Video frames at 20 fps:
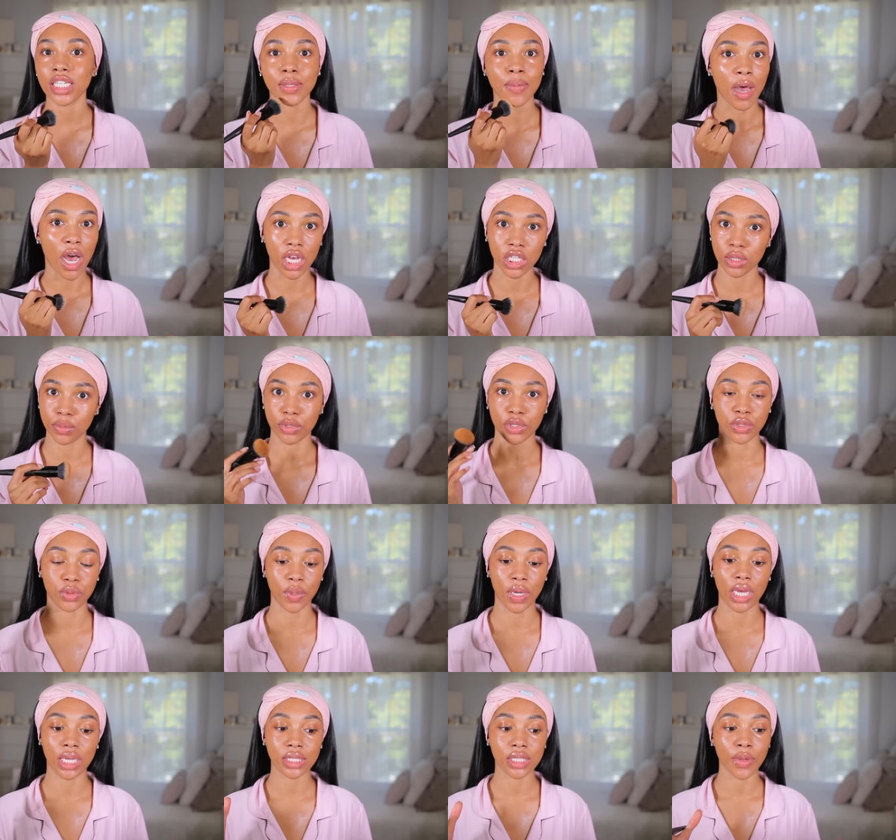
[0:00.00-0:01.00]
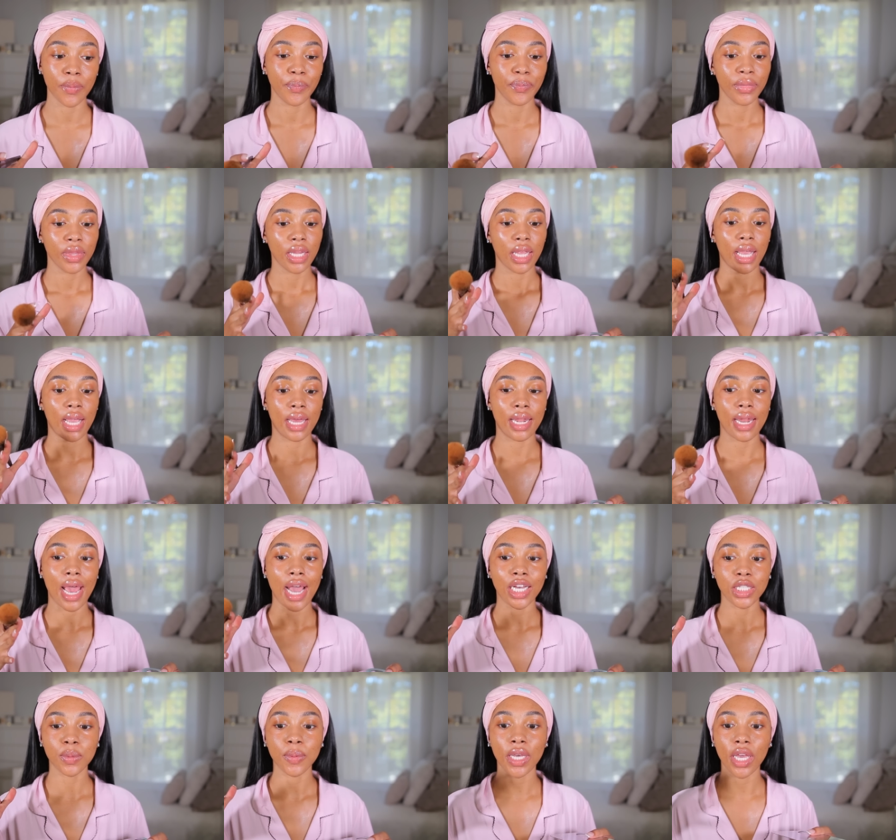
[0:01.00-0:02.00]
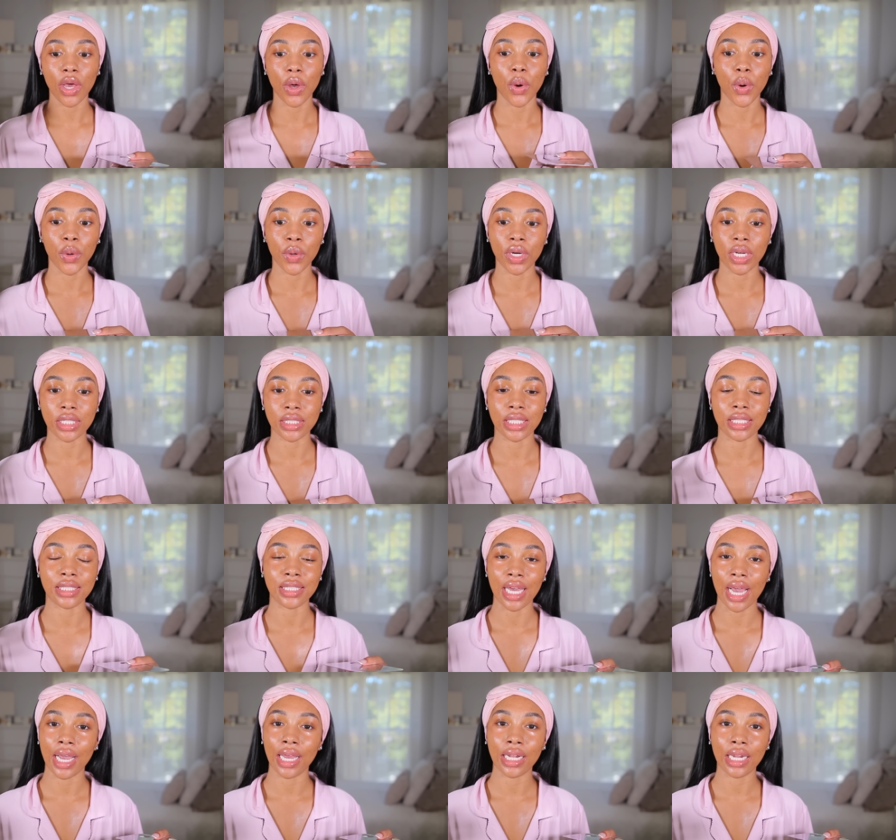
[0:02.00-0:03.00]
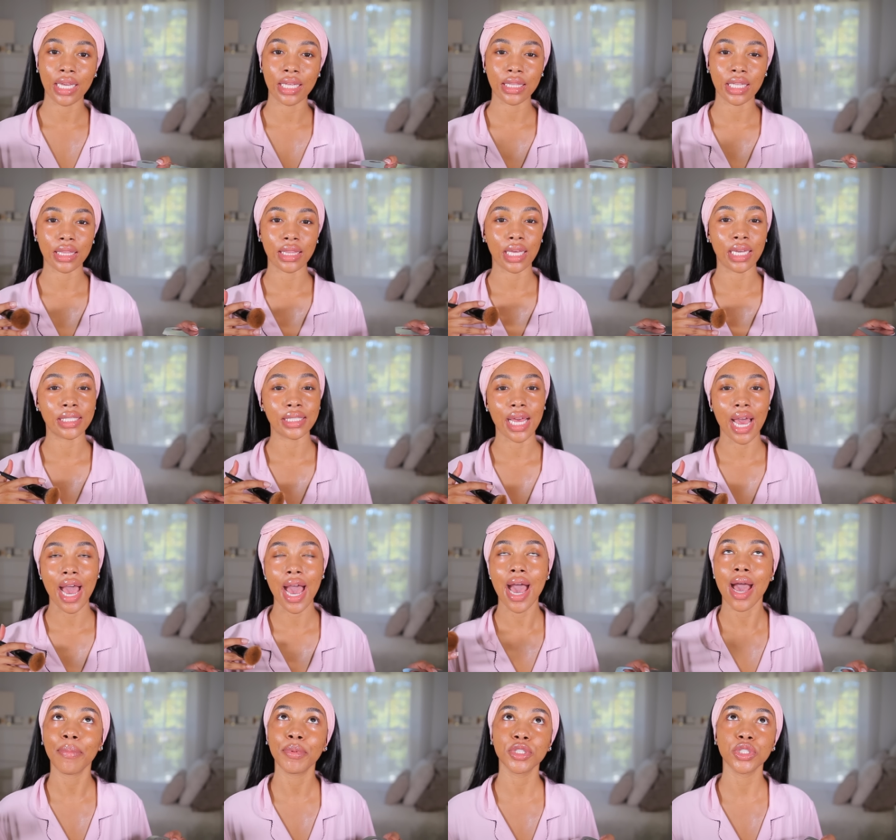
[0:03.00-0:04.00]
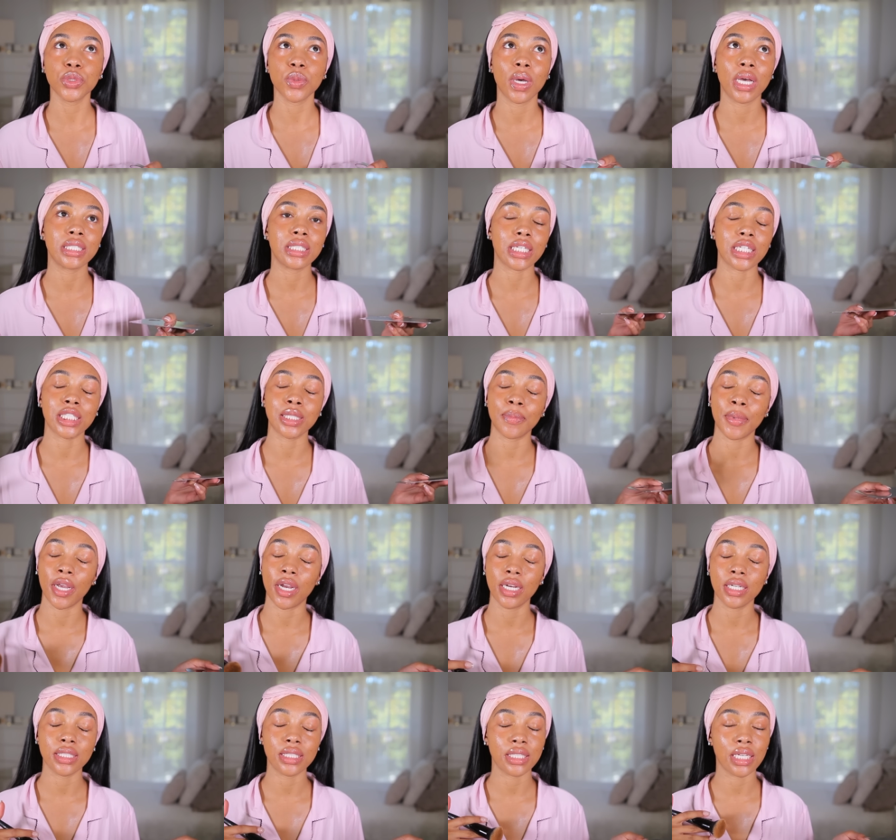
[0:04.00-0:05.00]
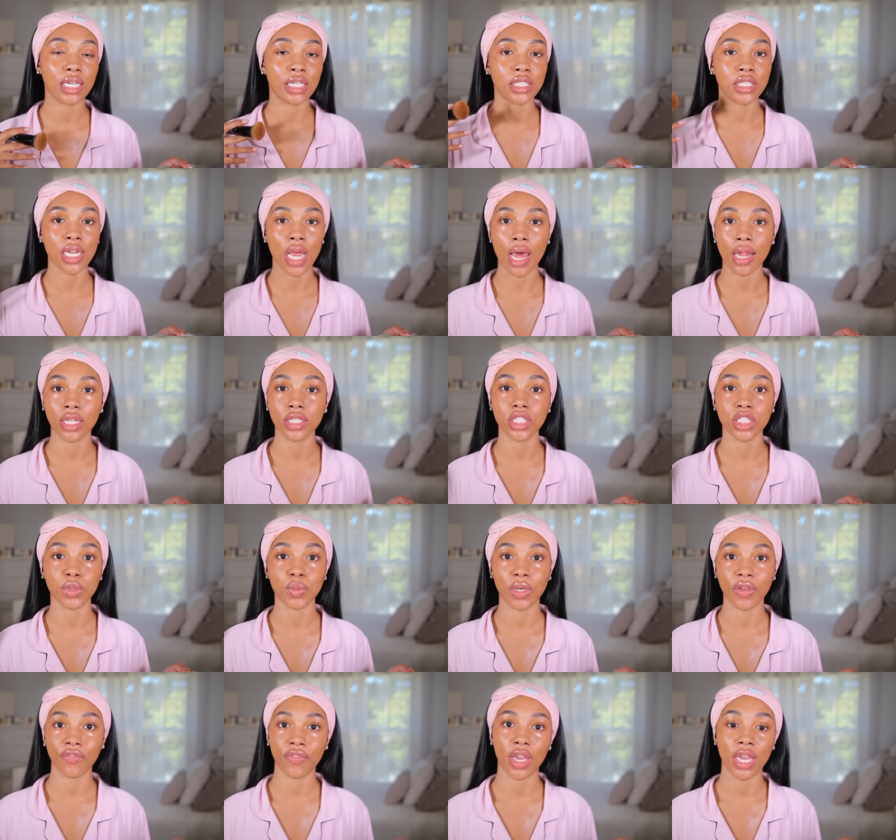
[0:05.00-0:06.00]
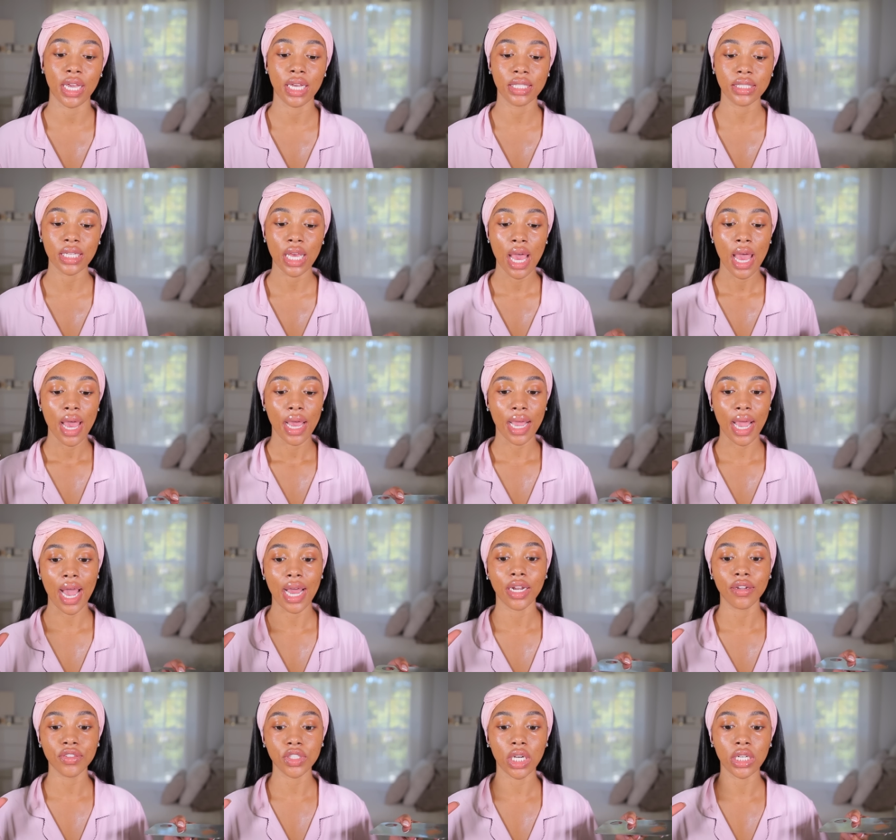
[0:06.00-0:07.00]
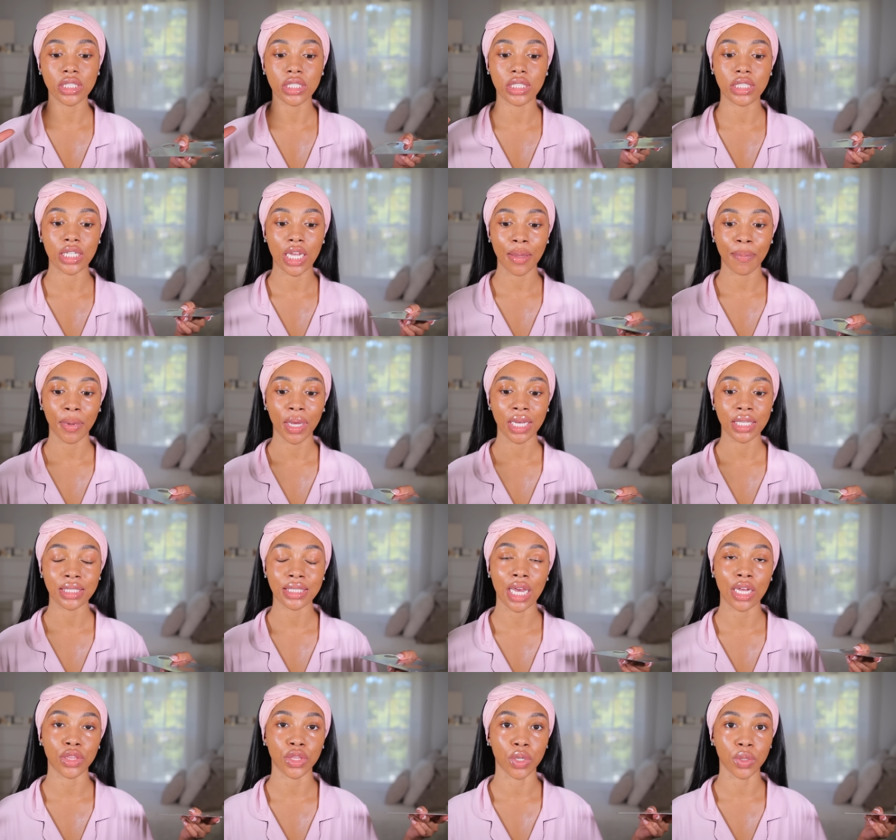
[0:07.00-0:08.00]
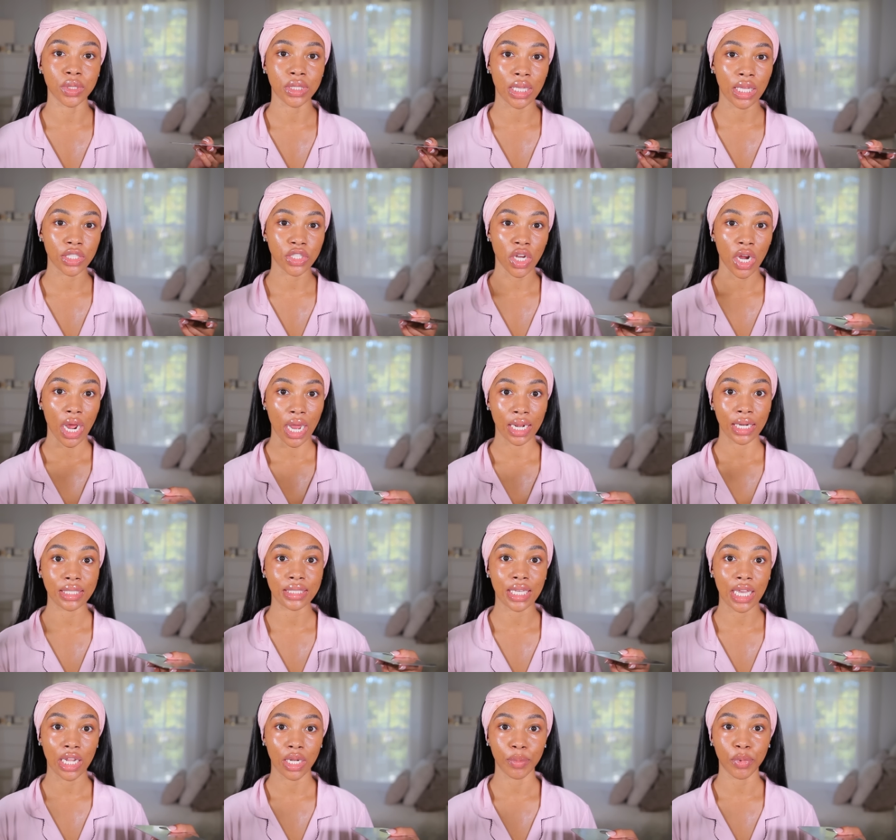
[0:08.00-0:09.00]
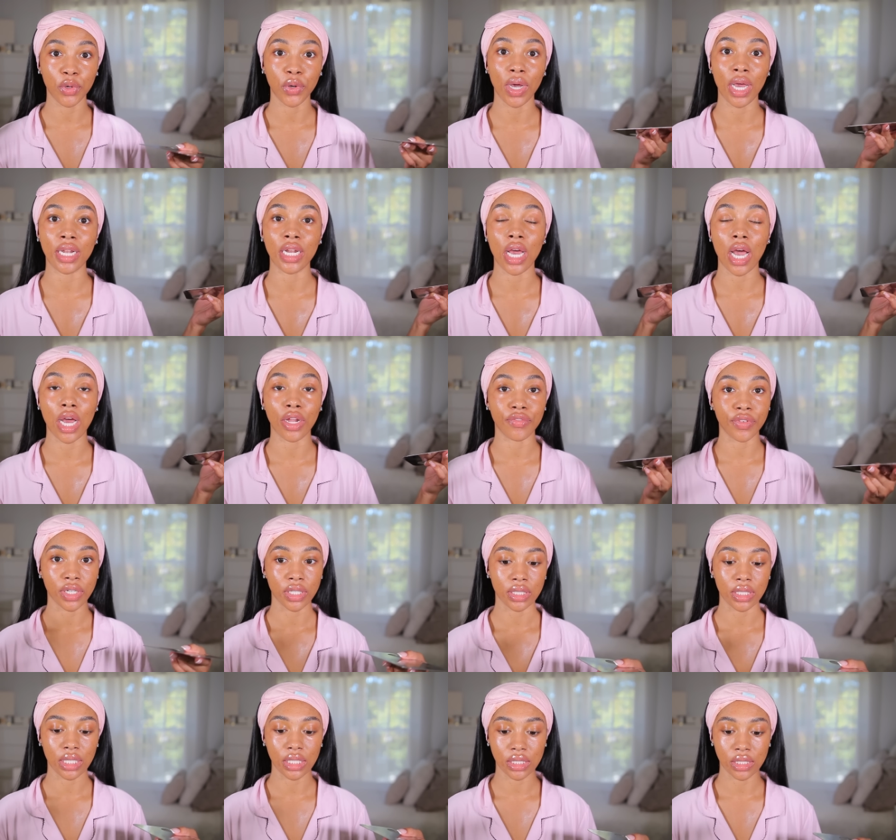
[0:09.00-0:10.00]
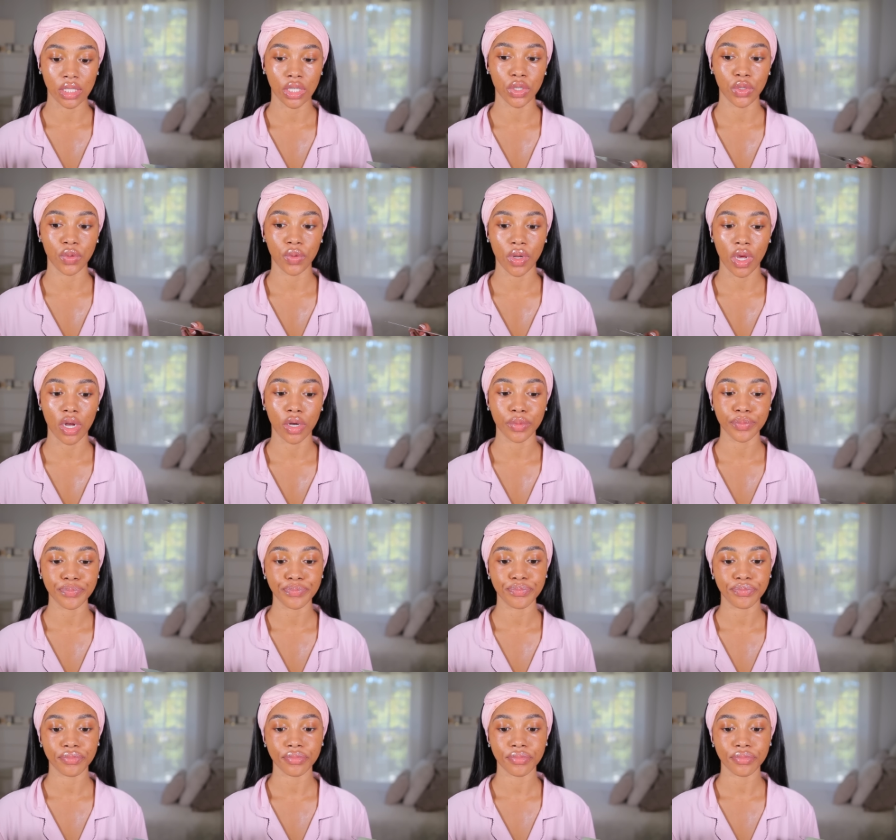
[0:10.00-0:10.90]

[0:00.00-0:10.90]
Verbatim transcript: is possible to us. And as we get older, society and the things that happen to us, experiences, challenges we face, kind of start to shape us that those things are unattainable and unrealistic, you know?